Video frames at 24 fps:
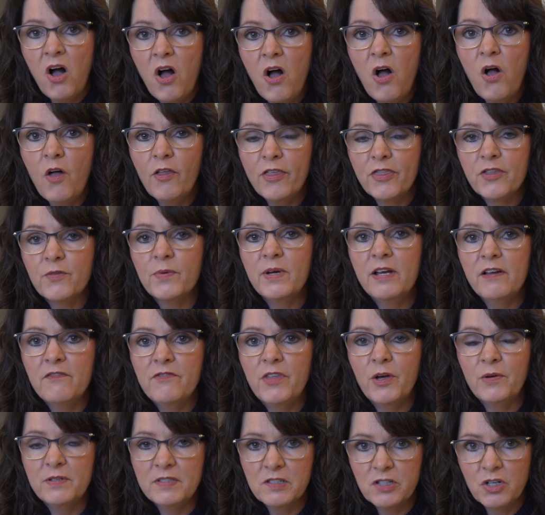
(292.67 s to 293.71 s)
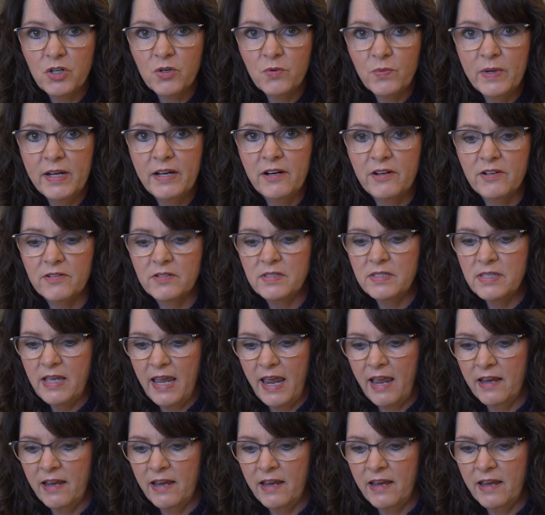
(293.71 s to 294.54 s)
All three of those careers